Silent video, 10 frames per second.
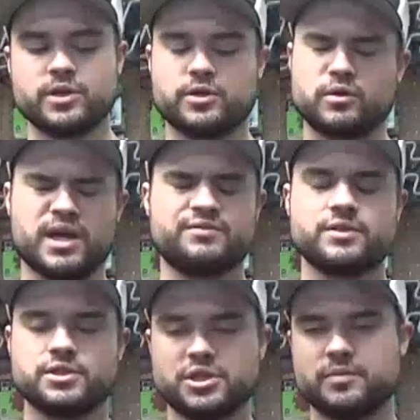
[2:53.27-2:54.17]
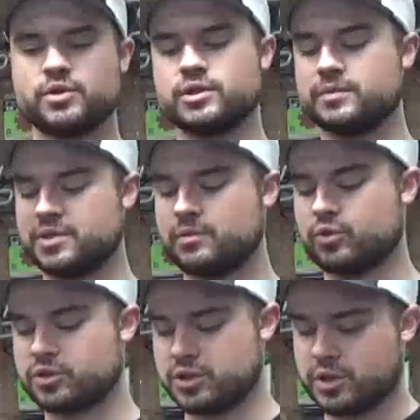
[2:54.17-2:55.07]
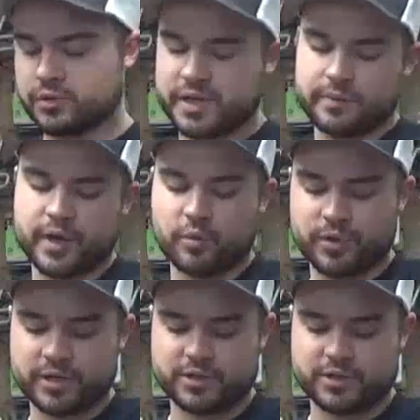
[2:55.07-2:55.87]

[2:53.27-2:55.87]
You don't have to shim your limbs anymore, so you don't need a bow press,